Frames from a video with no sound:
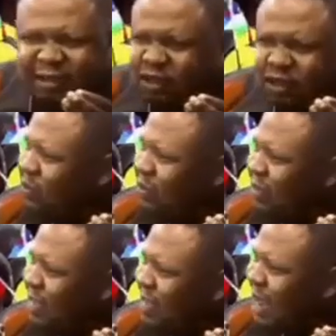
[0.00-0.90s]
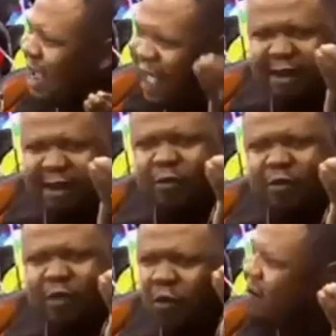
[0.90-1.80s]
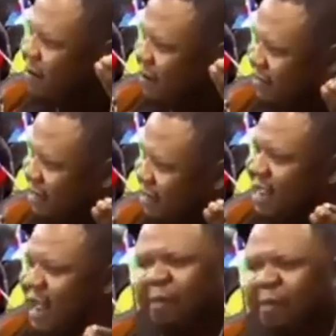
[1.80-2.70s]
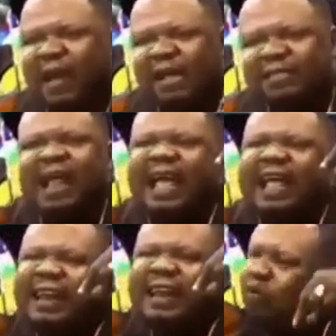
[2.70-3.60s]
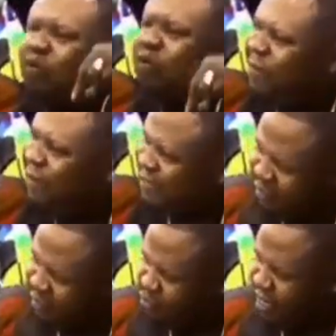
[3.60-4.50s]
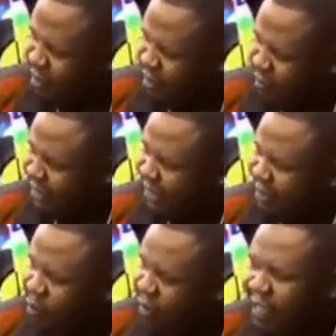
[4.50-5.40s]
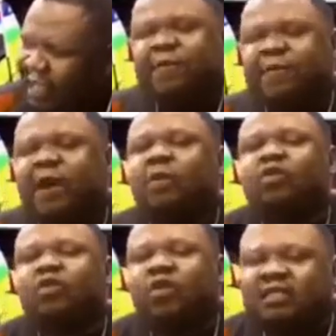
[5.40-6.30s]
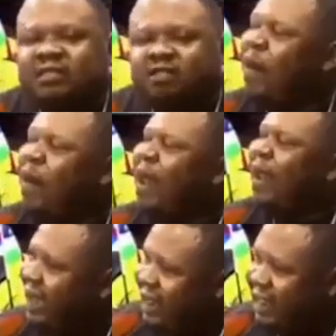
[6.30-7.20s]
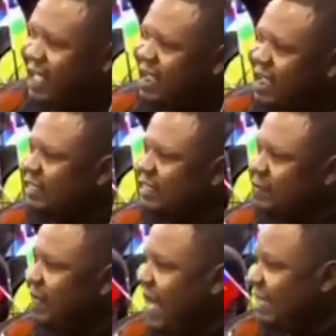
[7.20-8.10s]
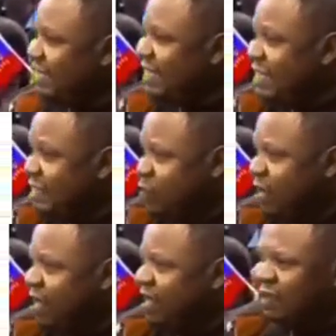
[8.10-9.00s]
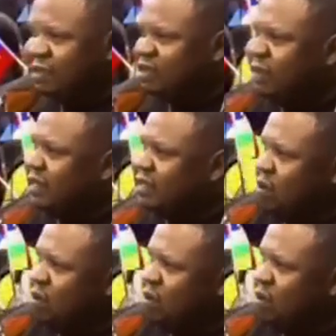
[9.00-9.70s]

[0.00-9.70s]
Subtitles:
you the kind of way we reason. Okay. I'm asking, in the 21st century, Mr. Liu, if our authorities who are learned can still be acting this way, there's something is wrong.